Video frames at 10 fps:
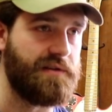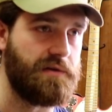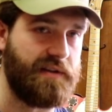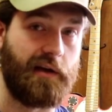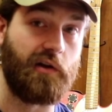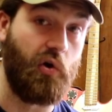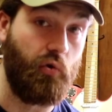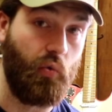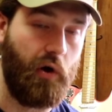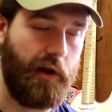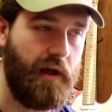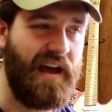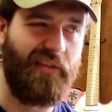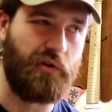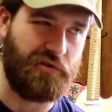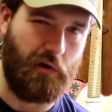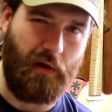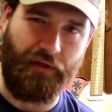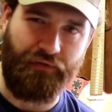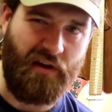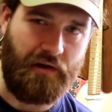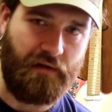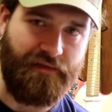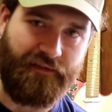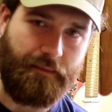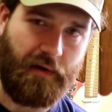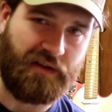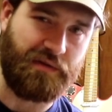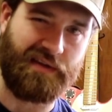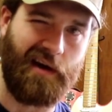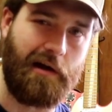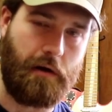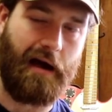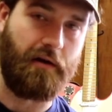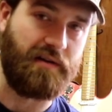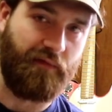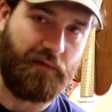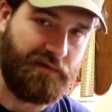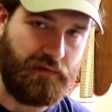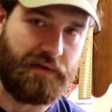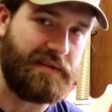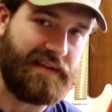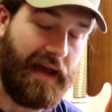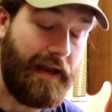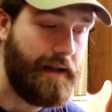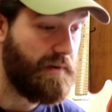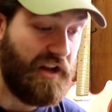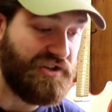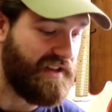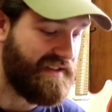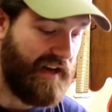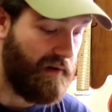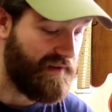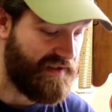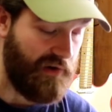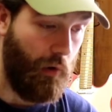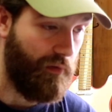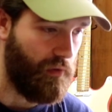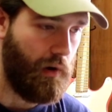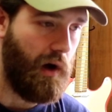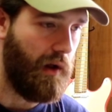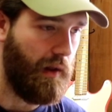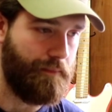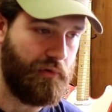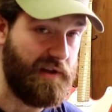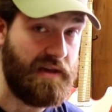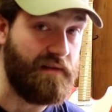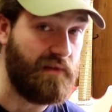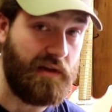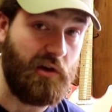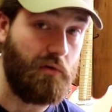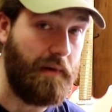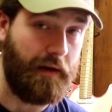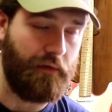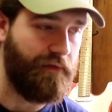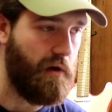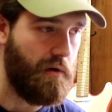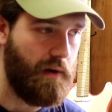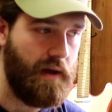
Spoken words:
There's a gold one. Those are around $350. So it's $100 difference for the design. But as you can tell, this is overall a pretty even keel microphone.